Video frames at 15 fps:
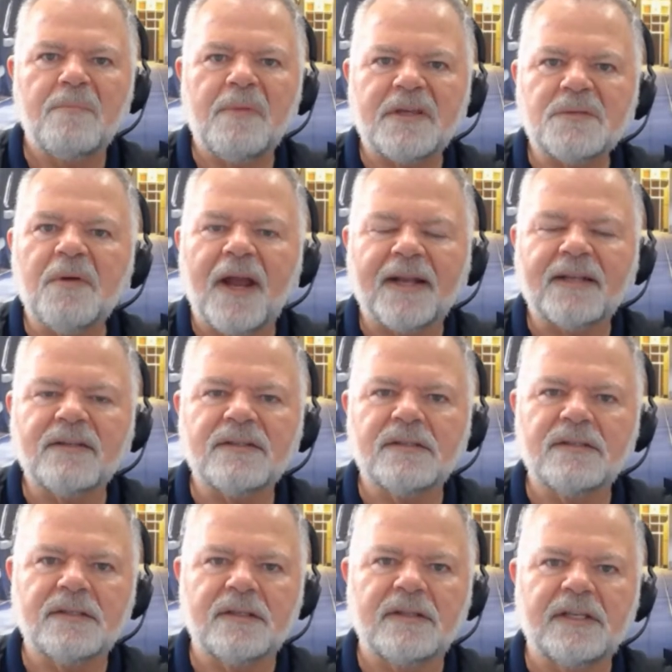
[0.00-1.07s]
best
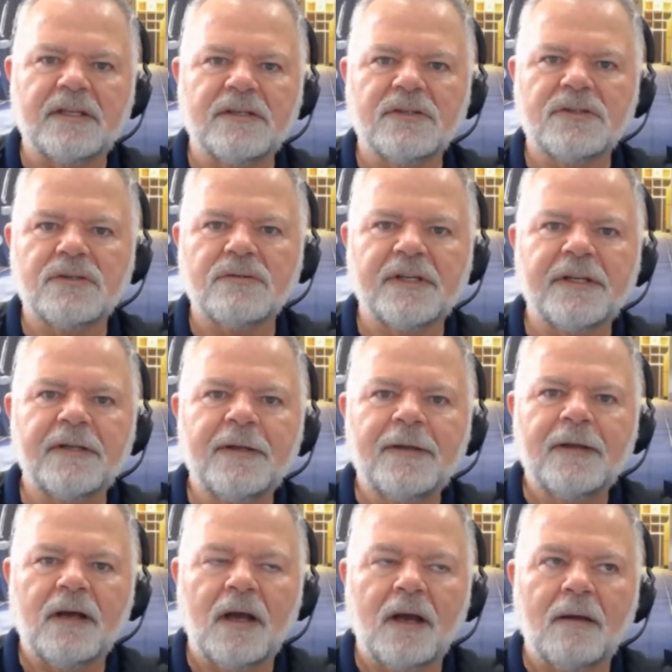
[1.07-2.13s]
practices in the industry.
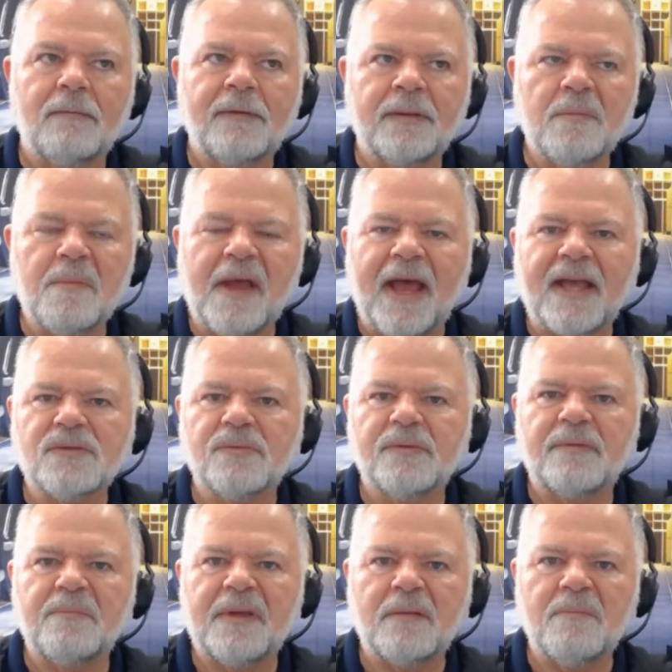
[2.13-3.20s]
In the past,
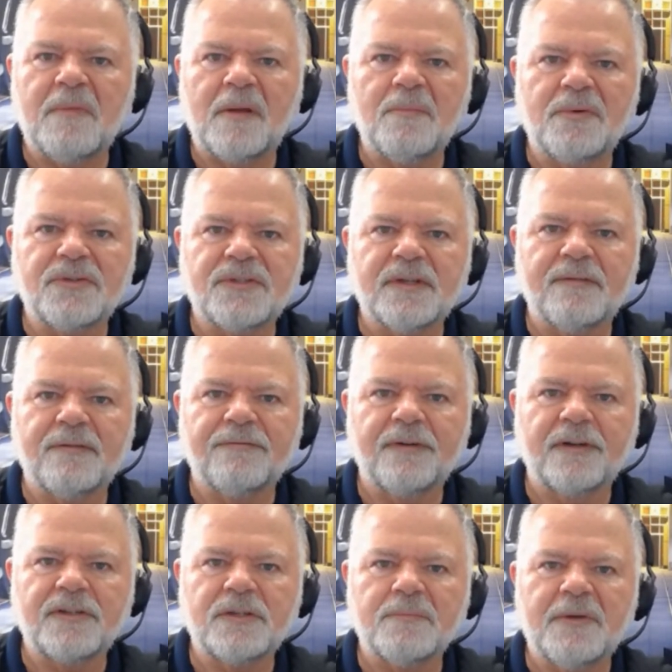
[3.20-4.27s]
we've been members of the
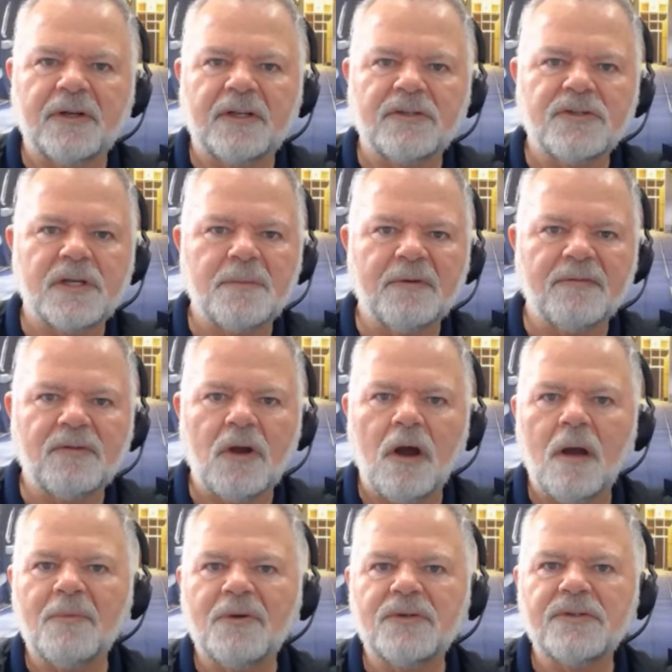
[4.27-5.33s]
French American Chamber of
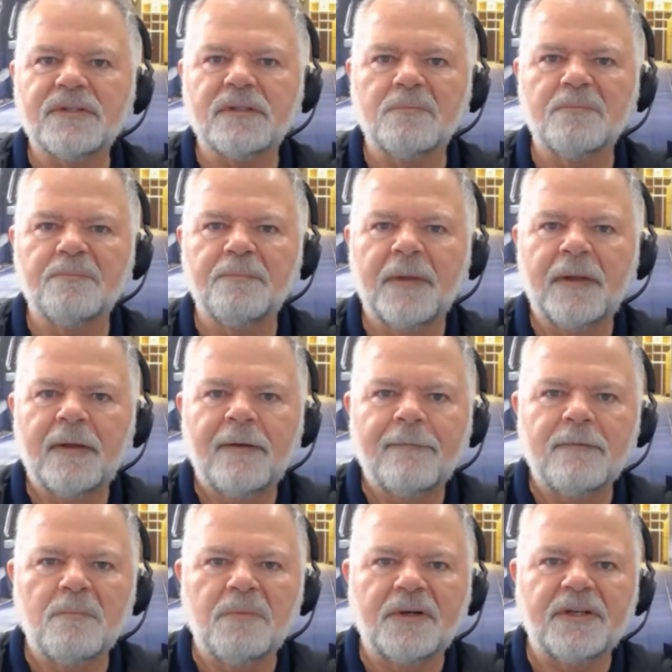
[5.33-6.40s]
Commerce,
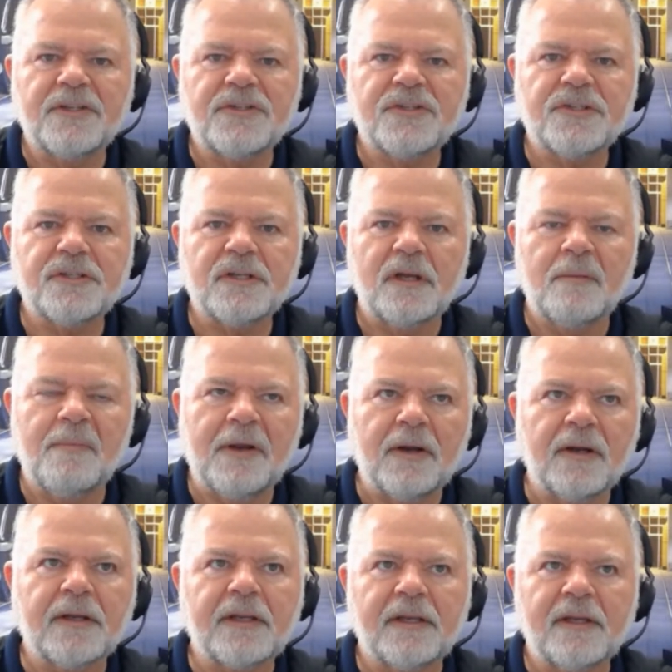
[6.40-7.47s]
the British
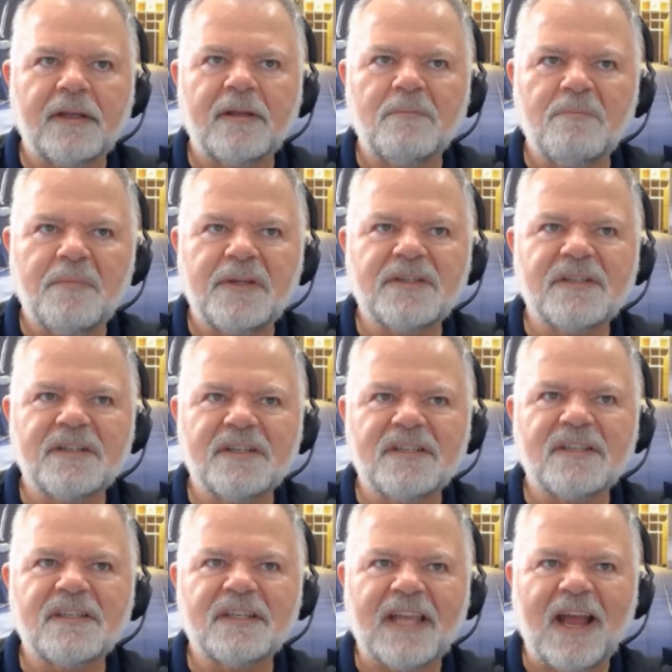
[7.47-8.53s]
American
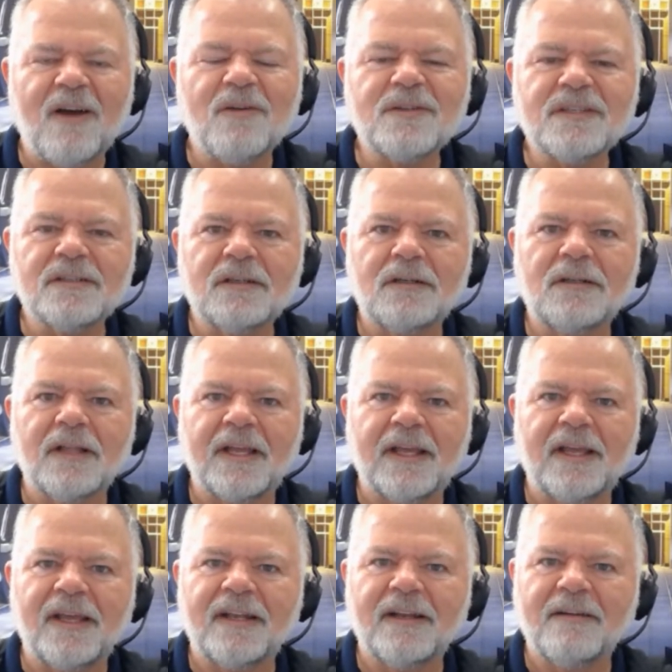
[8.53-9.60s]
Business Council,
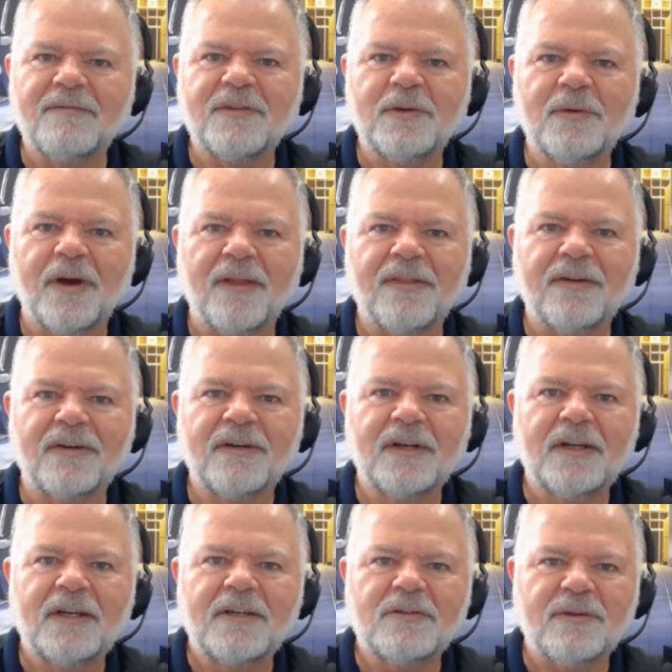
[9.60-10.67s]
and a few other
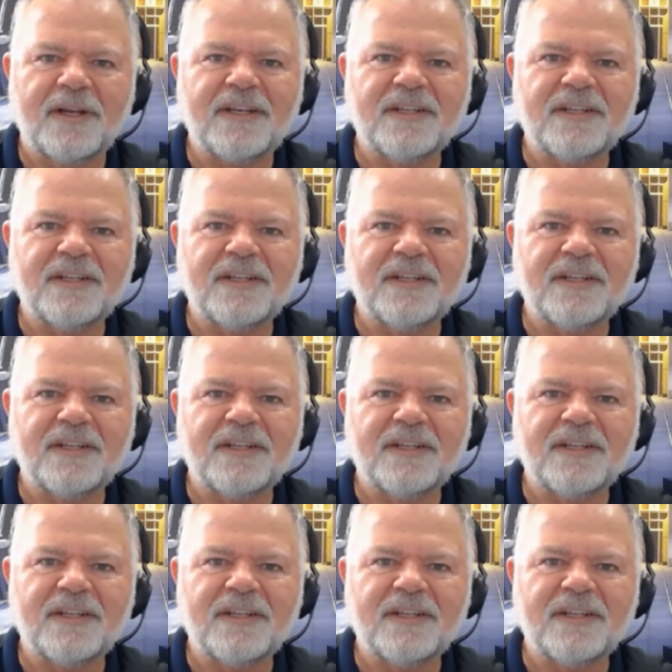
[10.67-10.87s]
trade